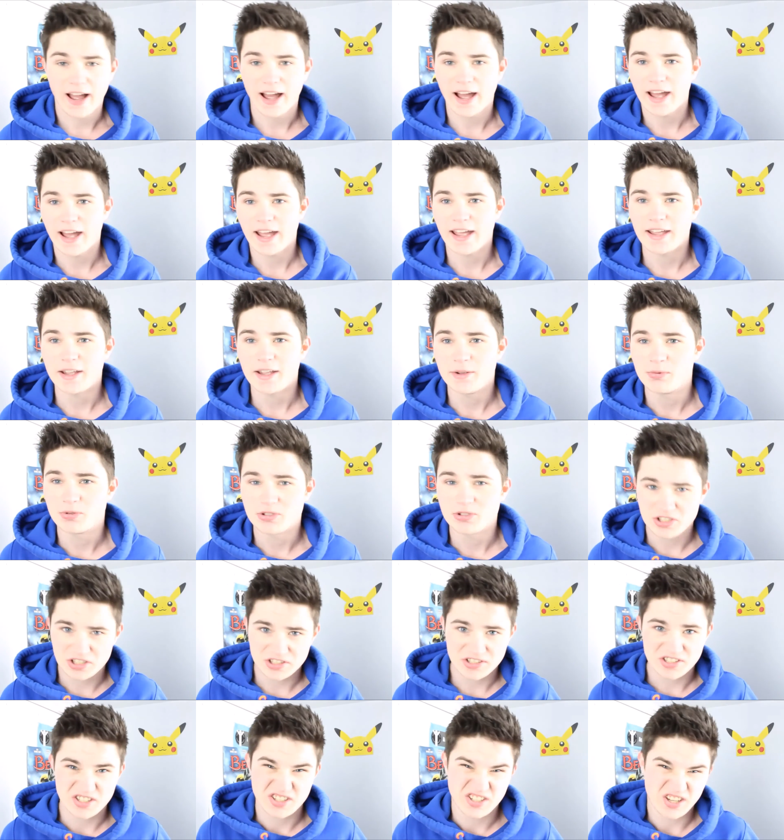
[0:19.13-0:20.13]
I would
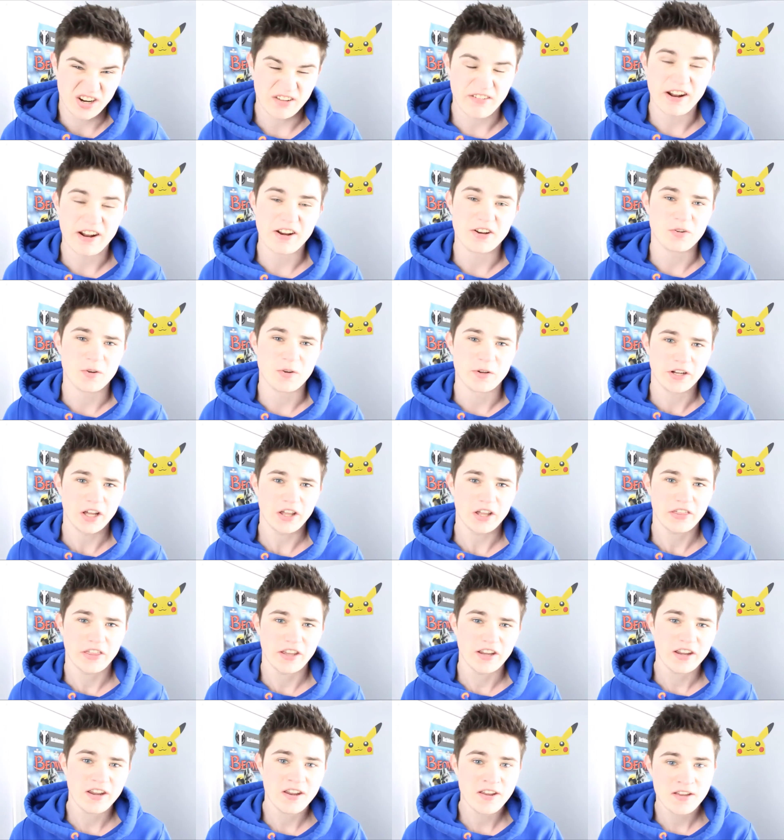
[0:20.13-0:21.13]
just sit around doing
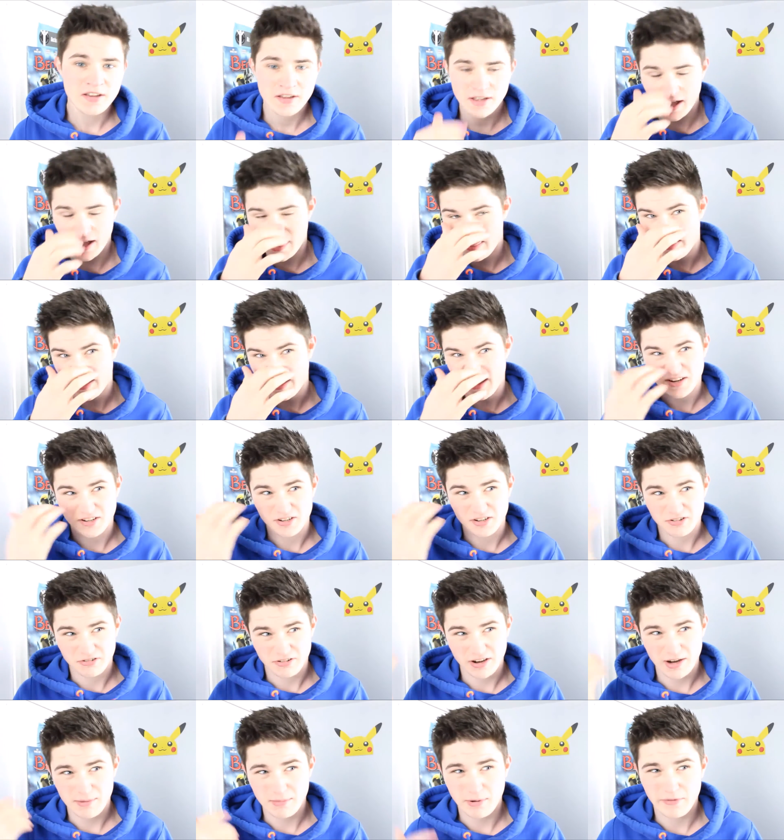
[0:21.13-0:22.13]
nothing and then
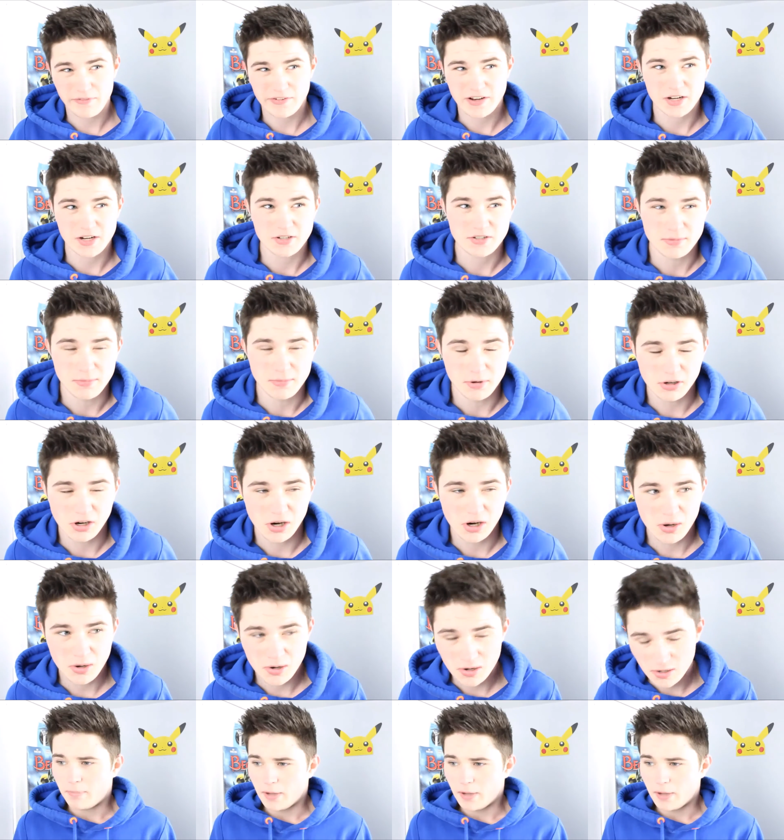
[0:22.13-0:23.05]
create my video tomorrow,